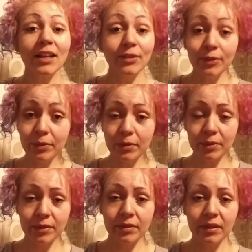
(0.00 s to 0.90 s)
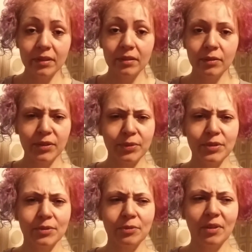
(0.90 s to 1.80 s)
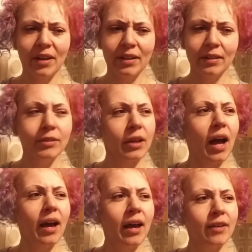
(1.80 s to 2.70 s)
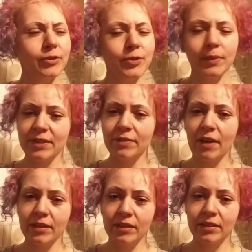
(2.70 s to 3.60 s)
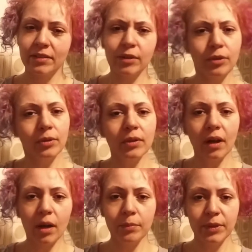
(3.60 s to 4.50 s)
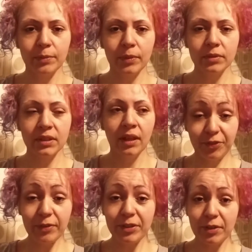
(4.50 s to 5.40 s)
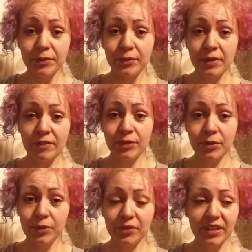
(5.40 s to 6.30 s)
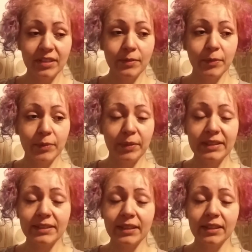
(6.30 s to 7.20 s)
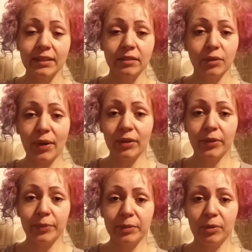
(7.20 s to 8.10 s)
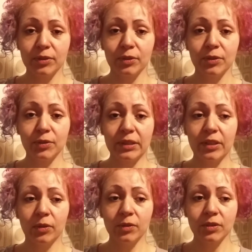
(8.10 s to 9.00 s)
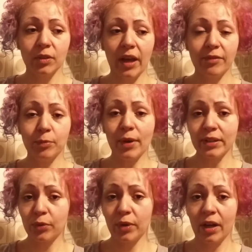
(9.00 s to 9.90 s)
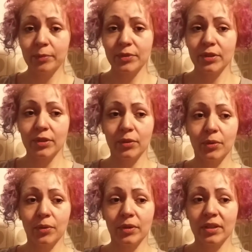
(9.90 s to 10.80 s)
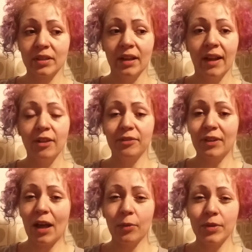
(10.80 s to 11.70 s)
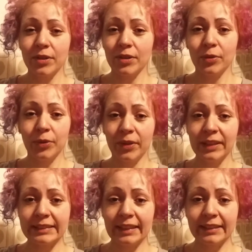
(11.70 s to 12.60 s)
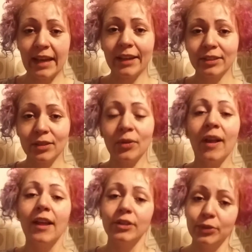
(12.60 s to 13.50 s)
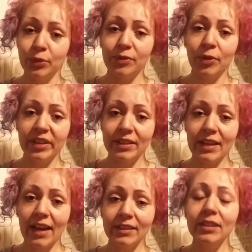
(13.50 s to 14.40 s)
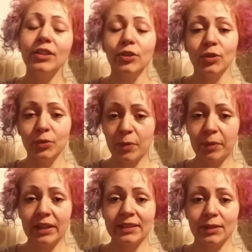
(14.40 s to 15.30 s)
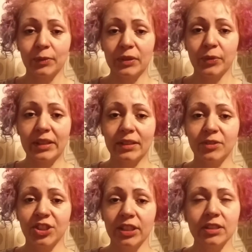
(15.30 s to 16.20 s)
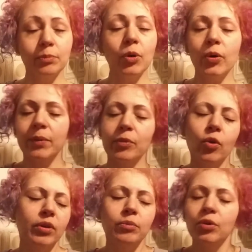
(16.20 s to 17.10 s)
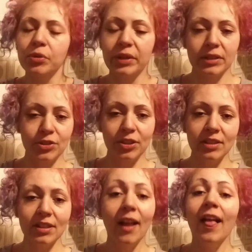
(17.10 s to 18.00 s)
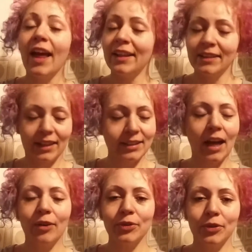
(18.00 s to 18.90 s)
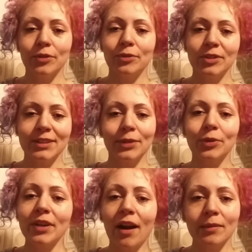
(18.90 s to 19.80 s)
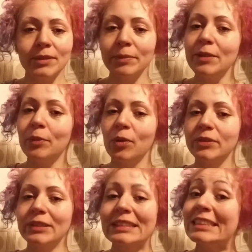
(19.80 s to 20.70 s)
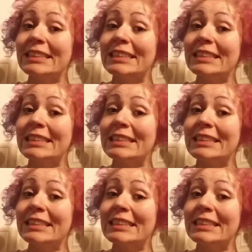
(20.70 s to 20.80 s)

And if you were wondering the reason why I have to specify that these are low carb meatballs. Fair enough if you've never thought of it, but basically regular meatballs usually also have breadcrumbs or flour or things like that. So to avoid that, you replace it with grated cheese, more and more and more grated cheese, and that's how you go for zero carbs meatballs.